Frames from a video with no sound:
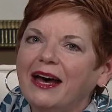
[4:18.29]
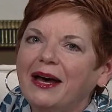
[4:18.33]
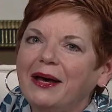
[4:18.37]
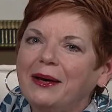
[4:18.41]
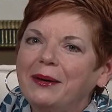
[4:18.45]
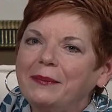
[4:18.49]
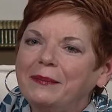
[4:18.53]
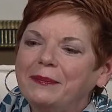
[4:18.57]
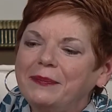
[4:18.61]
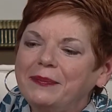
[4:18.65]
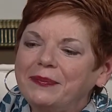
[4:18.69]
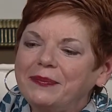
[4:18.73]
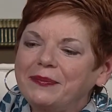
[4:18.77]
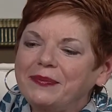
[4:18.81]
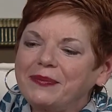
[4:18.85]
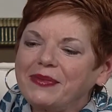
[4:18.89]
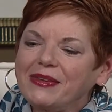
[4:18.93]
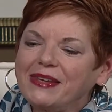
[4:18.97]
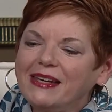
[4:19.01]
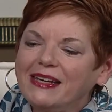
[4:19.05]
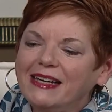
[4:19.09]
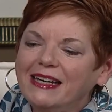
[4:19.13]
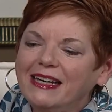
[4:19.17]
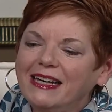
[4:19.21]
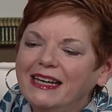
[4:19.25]
um,
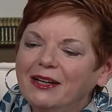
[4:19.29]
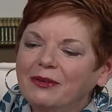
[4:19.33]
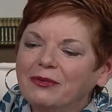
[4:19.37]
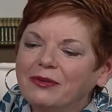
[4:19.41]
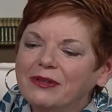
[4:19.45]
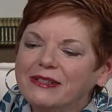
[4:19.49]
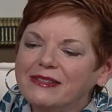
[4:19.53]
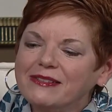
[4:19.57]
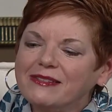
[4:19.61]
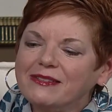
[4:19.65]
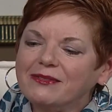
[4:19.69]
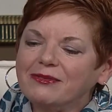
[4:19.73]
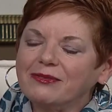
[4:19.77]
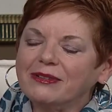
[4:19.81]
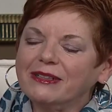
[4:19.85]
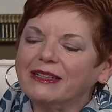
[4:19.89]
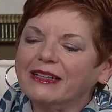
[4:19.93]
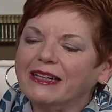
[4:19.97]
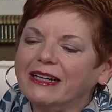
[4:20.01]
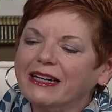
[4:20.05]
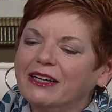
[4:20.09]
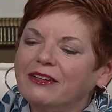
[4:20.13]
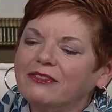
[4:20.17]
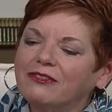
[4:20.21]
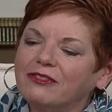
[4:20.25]
it was
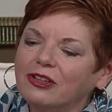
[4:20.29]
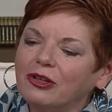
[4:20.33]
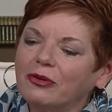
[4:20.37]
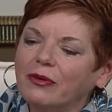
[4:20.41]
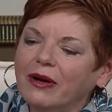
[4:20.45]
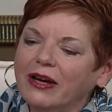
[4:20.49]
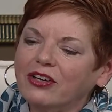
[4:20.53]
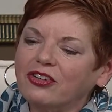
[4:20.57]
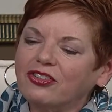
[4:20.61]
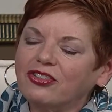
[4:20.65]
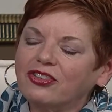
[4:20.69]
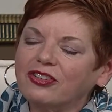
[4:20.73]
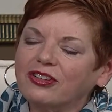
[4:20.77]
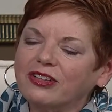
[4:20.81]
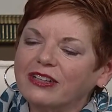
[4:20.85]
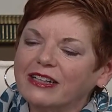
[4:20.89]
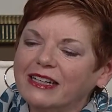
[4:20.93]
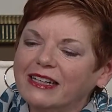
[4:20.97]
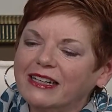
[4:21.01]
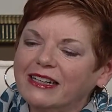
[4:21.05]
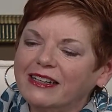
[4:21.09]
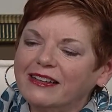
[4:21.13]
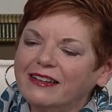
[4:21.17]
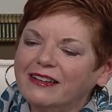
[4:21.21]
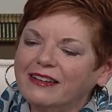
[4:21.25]
really influential
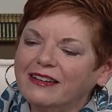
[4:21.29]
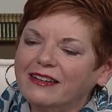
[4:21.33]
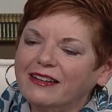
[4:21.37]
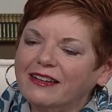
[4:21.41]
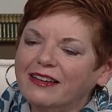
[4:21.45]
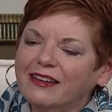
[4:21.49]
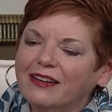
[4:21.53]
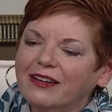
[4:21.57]
in